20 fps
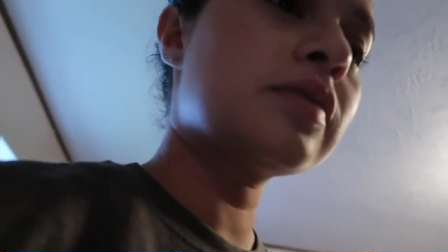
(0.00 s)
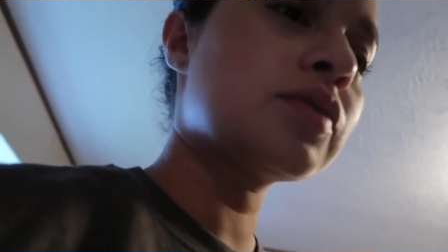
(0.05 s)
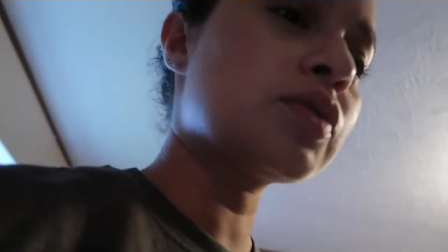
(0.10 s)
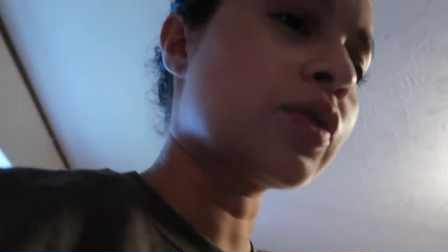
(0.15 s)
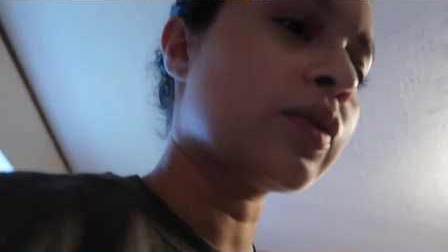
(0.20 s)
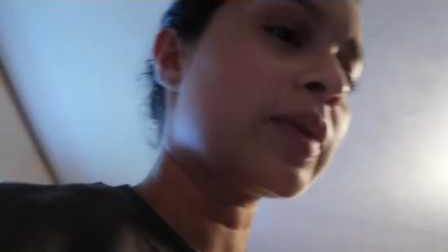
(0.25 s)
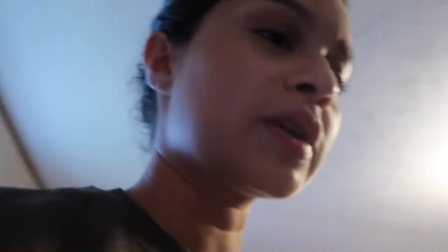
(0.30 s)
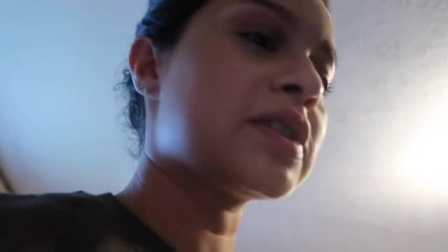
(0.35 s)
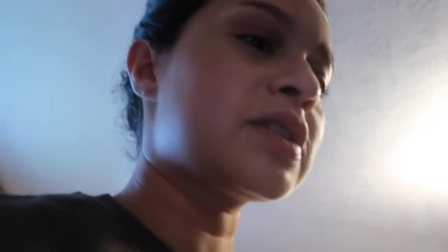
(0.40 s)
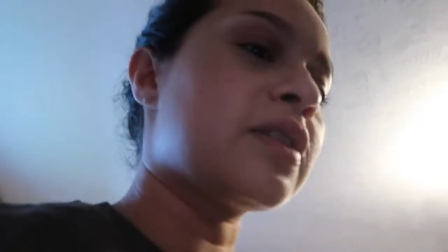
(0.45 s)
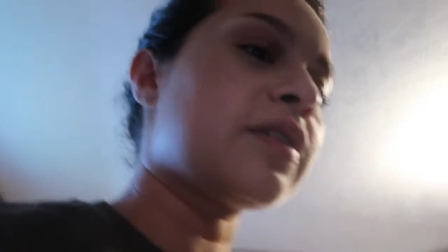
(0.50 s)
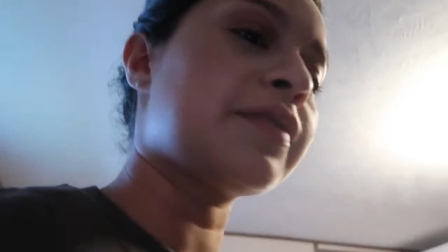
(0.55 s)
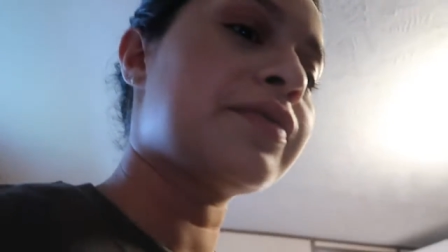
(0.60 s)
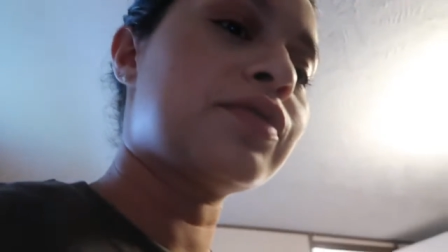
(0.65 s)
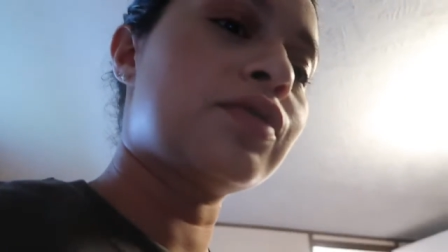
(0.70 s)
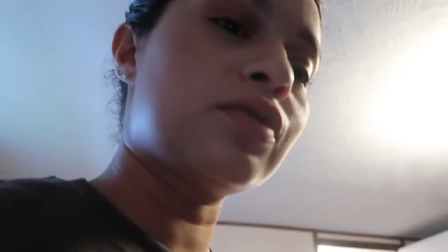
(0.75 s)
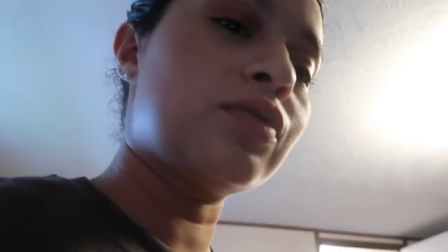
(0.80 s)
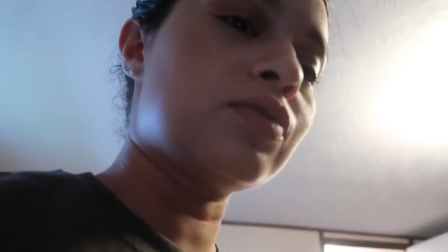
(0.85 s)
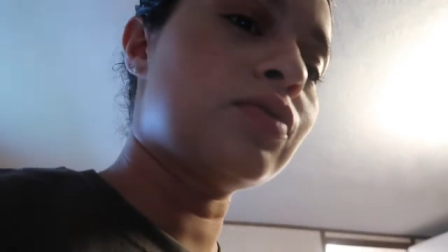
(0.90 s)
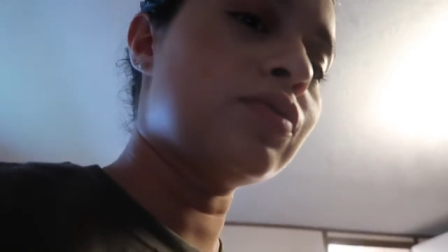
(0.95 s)
told myself
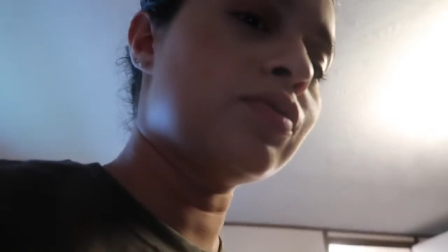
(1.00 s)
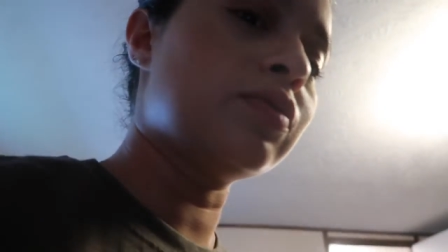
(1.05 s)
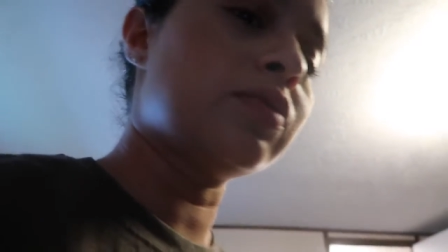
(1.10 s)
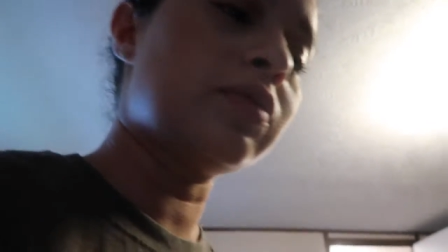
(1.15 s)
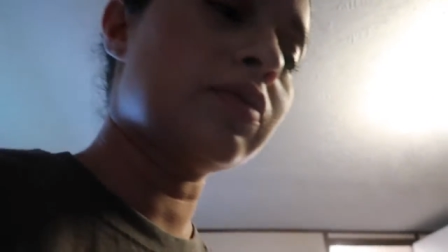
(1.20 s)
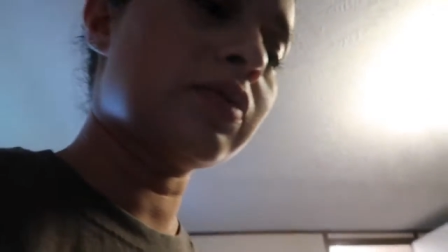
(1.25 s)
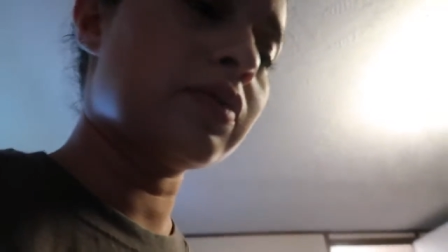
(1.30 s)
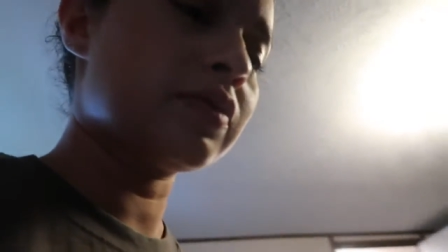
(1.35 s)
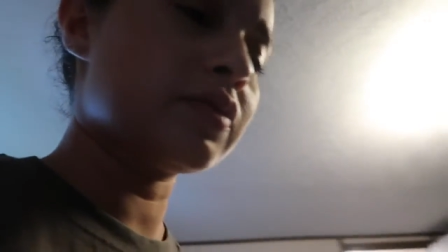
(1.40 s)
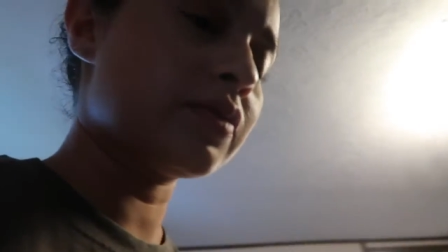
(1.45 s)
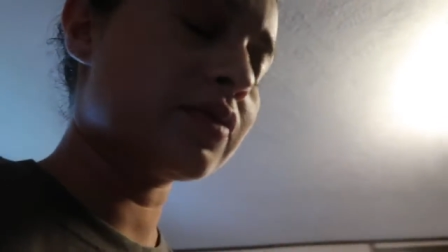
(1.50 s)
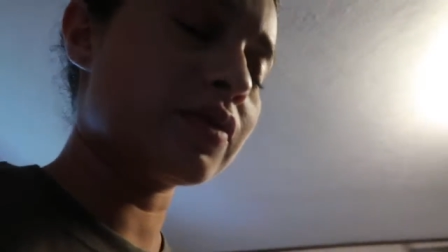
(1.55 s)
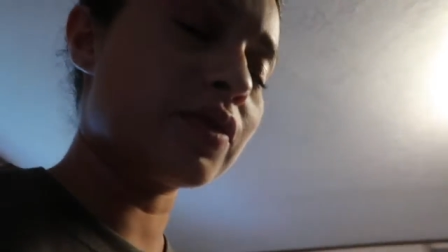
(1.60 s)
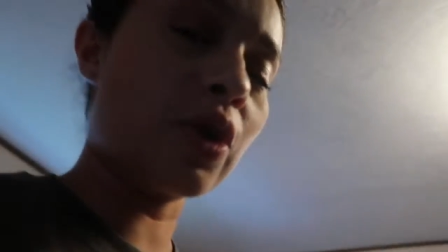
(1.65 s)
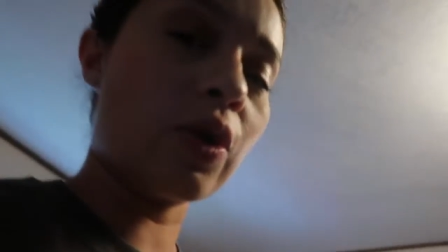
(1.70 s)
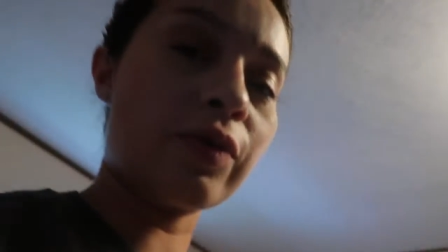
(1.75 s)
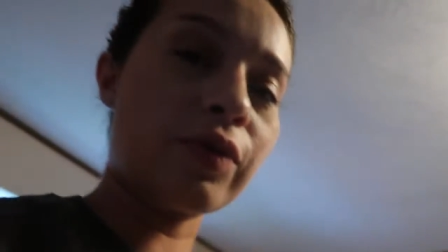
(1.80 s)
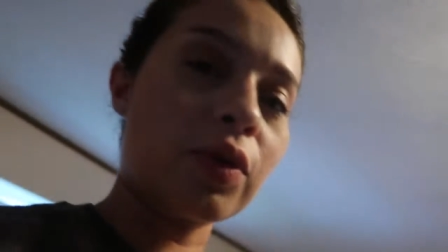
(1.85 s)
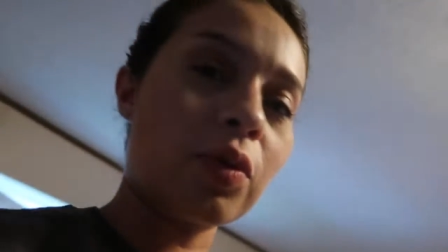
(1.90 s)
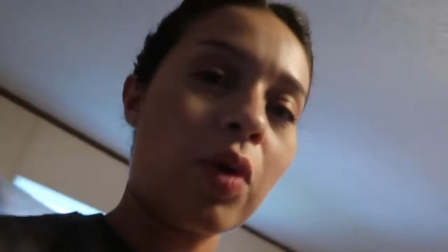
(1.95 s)
to
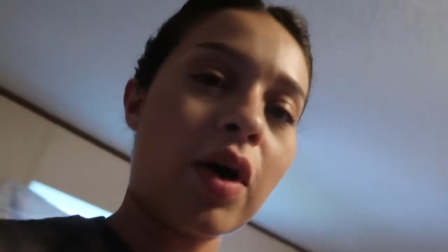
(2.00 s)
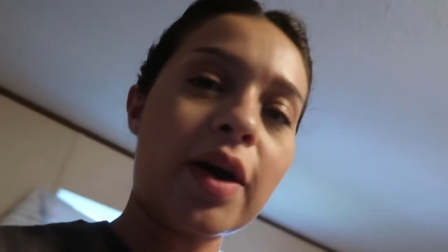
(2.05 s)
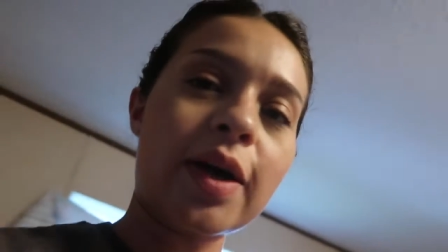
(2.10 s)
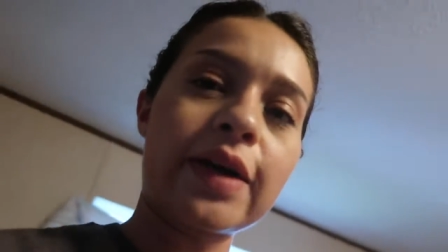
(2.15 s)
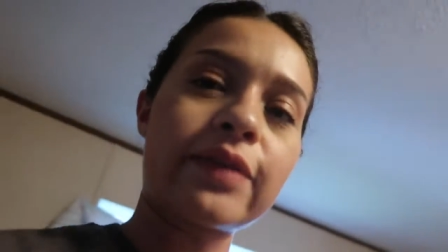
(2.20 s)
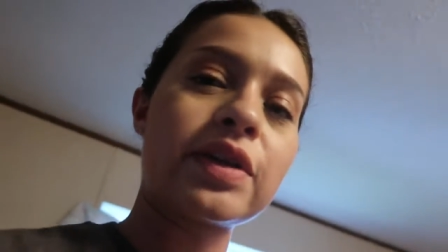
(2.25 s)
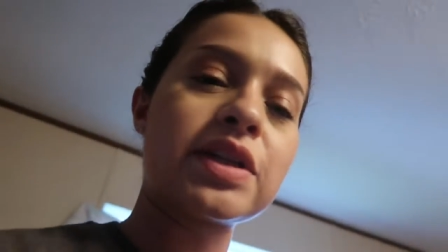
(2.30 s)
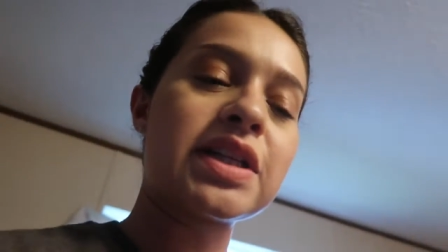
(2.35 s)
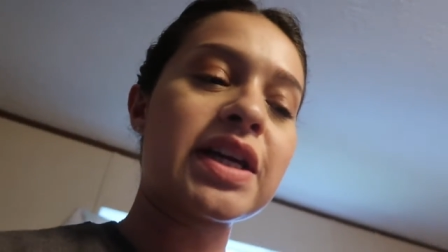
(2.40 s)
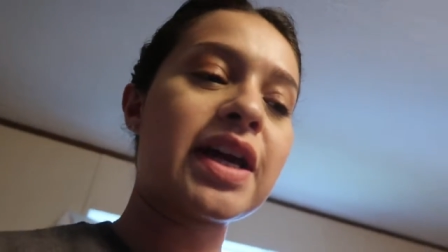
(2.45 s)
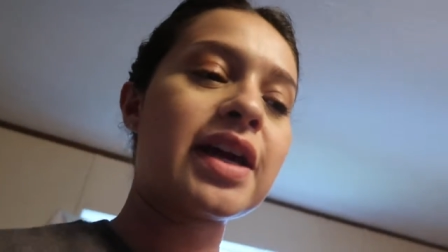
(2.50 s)
go for a walk every